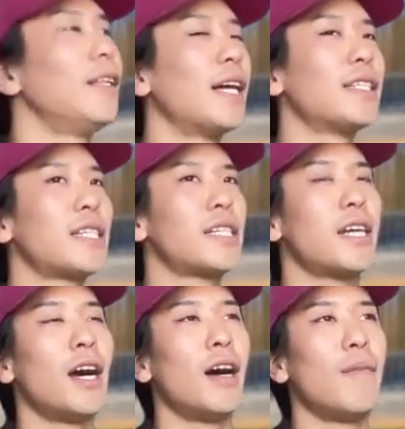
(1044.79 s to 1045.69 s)
that's
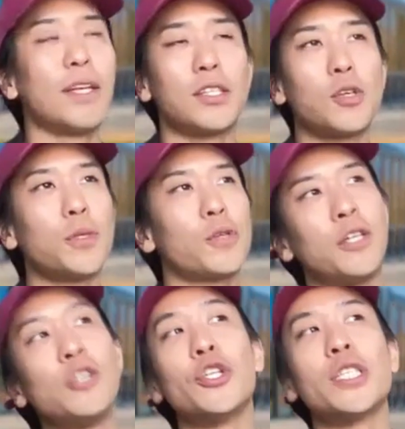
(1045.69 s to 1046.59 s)

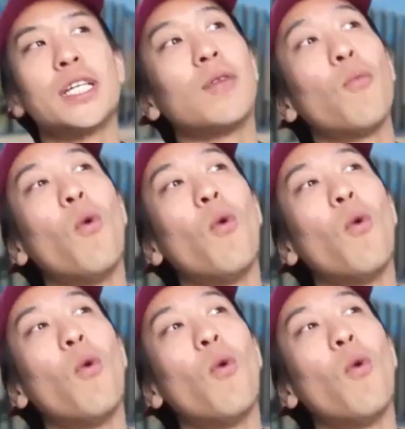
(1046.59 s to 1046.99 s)
super interesting.